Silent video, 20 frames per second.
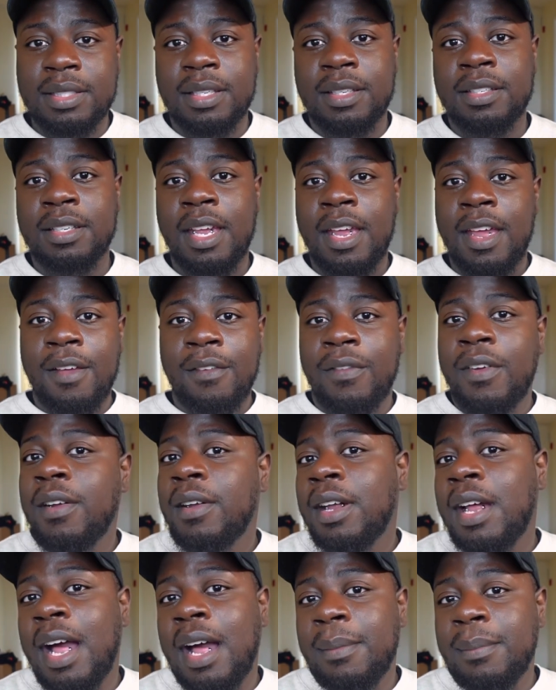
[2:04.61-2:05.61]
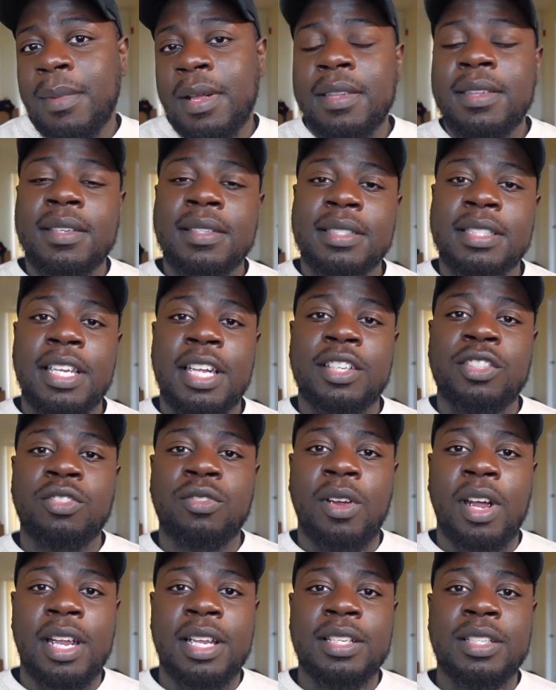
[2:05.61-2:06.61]
and fairy godmothers that's
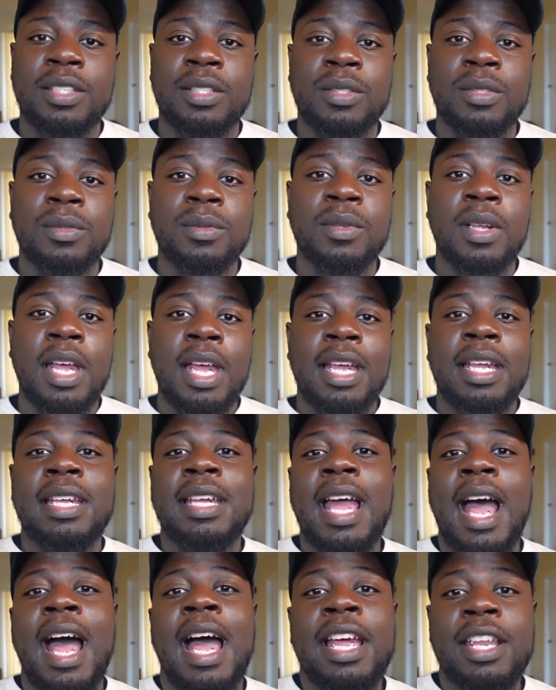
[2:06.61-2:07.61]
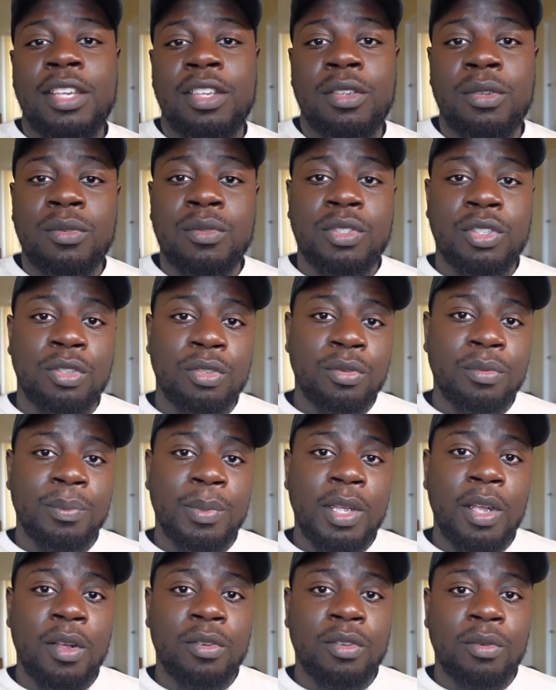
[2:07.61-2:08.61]
trying to guide you to
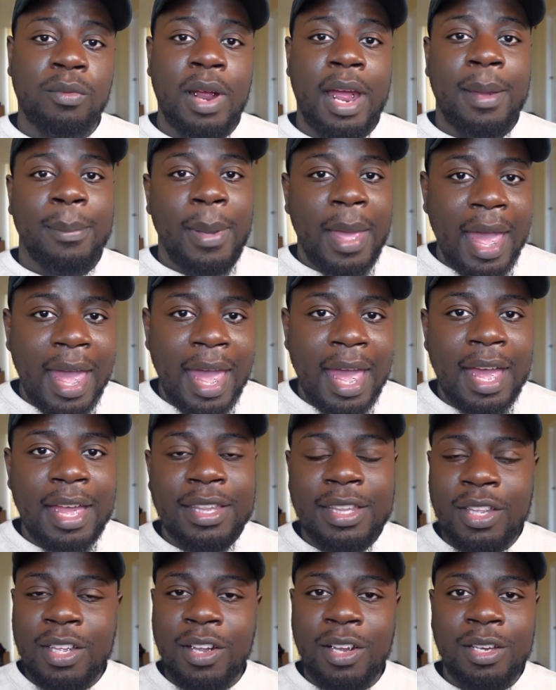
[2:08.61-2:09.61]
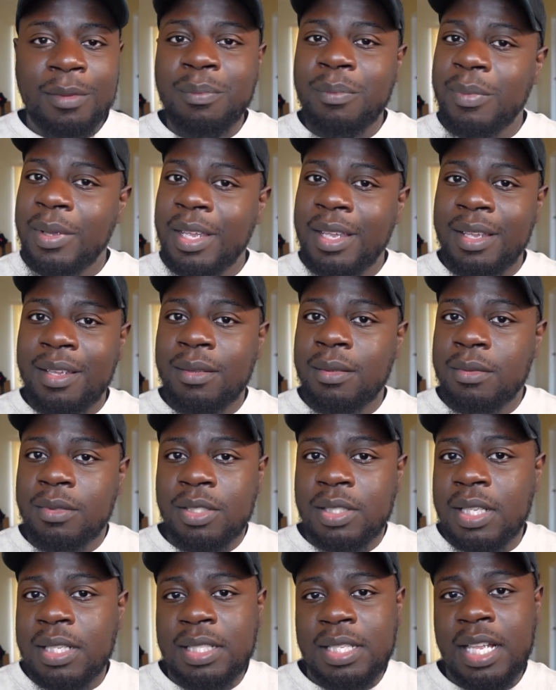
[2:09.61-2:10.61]
be on the right path and be
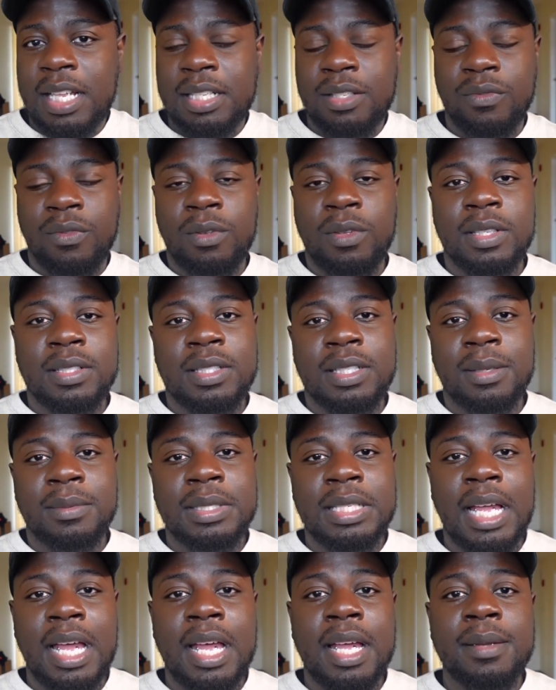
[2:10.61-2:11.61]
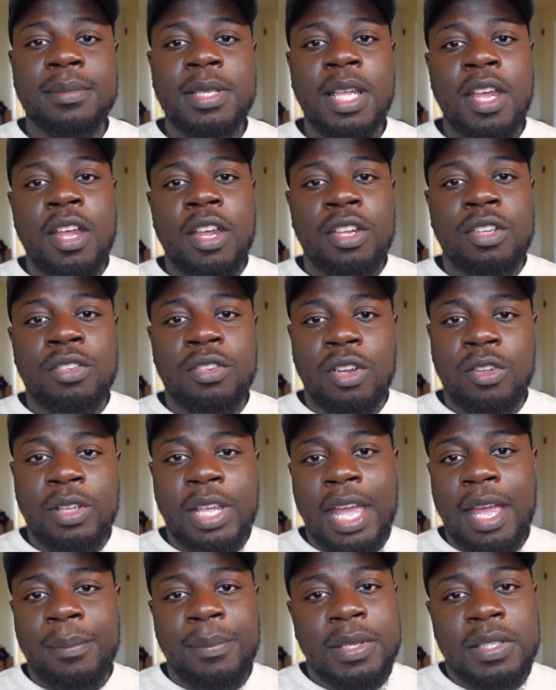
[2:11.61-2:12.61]
successful. And sometimes, you know, you
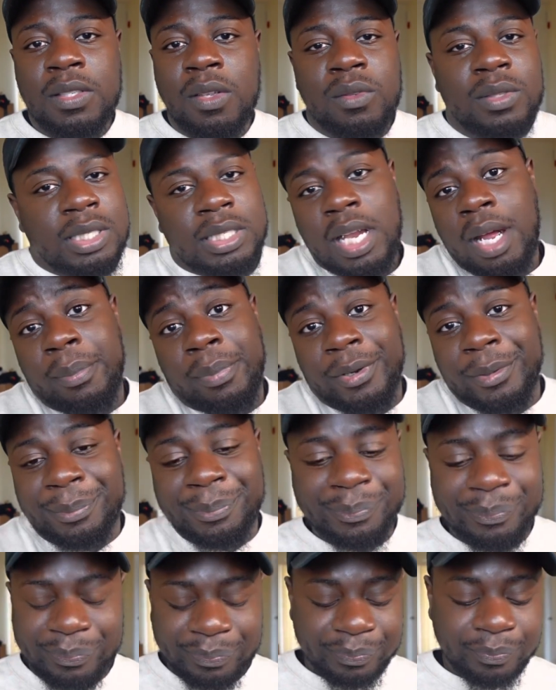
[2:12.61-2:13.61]
can't be so stubborn.